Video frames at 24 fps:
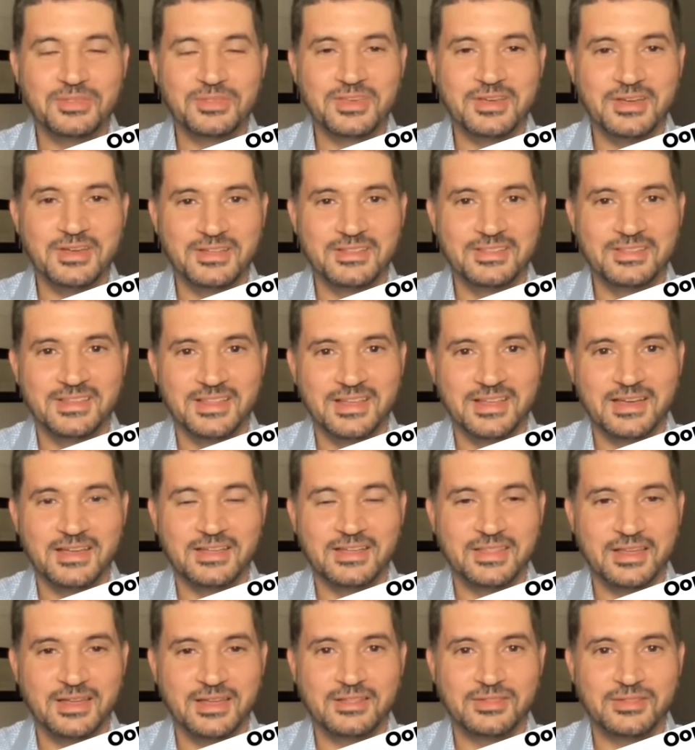good. I
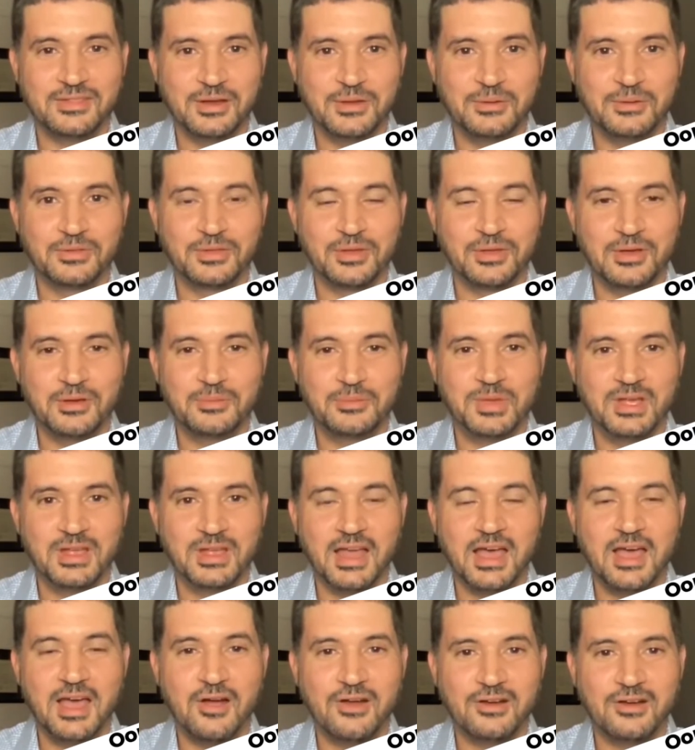thought it would be a
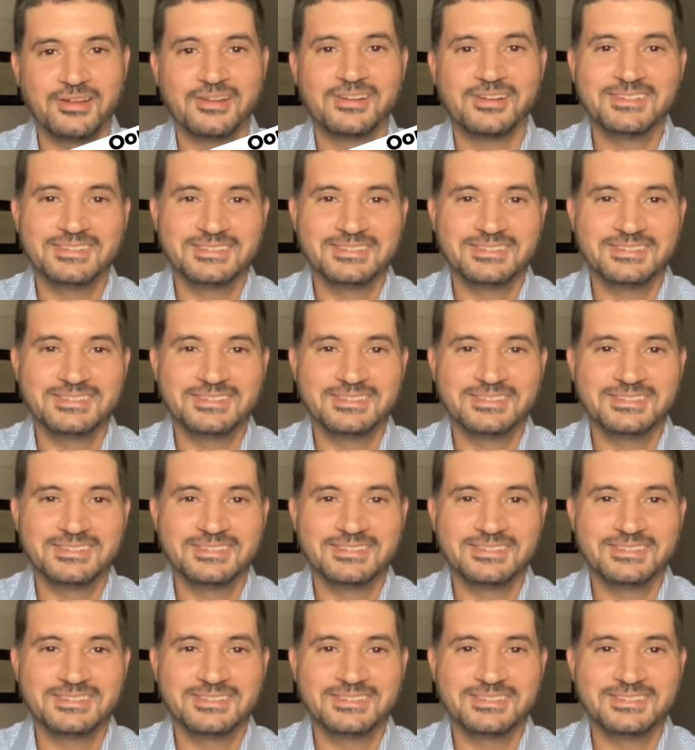lot harder.